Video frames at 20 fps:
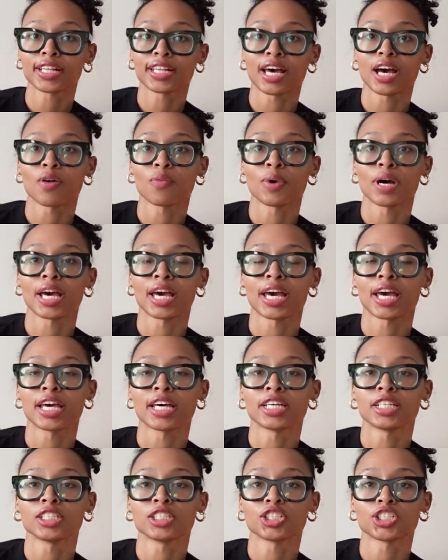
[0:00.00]
That
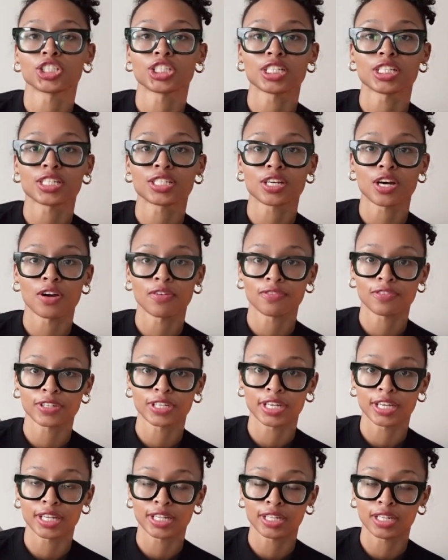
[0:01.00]
way she's
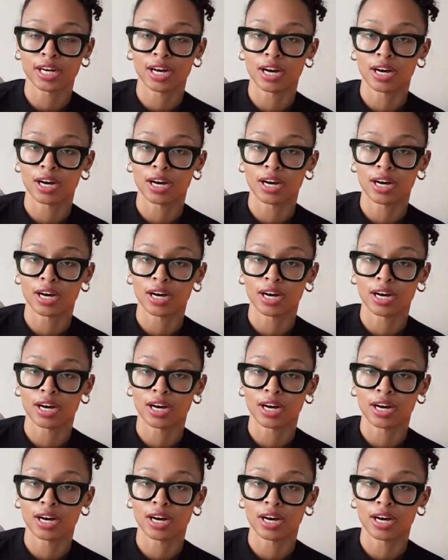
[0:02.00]
comforted